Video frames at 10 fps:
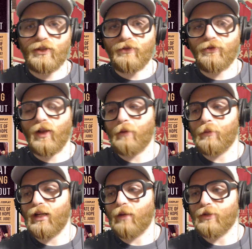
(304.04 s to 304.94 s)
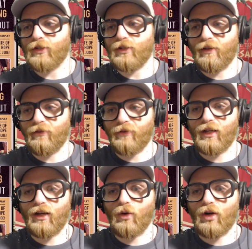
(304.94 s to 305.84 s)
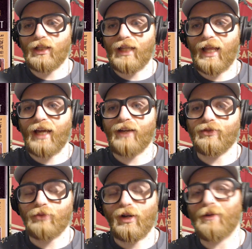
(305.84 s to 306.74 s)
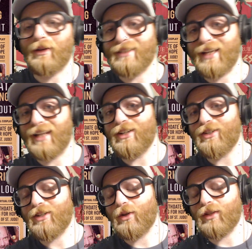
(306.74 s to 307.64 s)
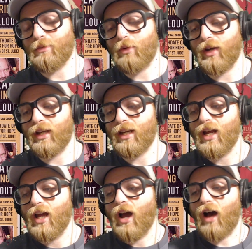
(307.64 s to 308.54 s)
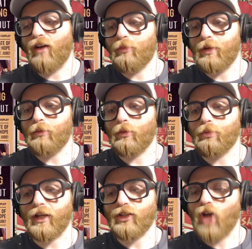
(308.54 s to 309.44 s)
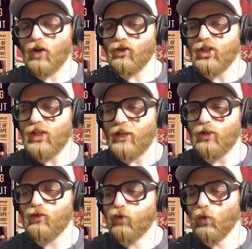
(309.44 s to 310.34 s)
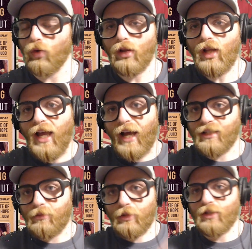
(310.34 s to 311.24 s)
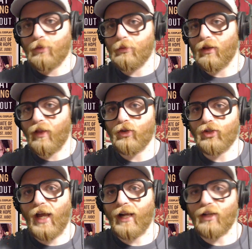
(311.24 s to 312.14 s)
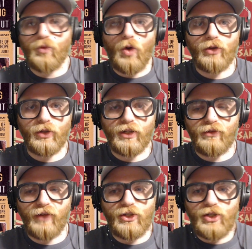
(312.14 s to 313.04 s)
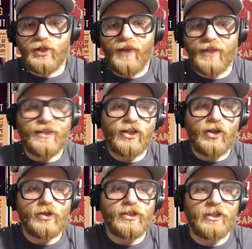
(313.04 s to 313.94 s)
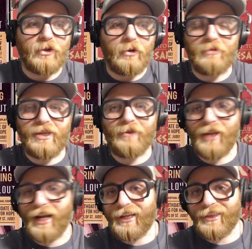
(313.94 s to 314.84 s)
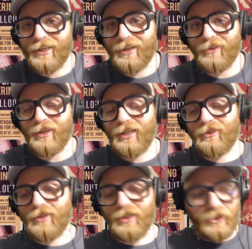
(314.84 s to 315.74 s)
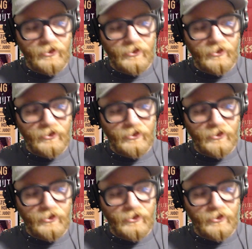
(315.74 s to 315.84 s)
as a Fallout meetup is there's a video online from probably about 10 years ago at this point of people playing Tunnel Snakes Rule as a bunch of people in leather jackets walk through a convention. That's like the closest thing to a meetup that I could think of, even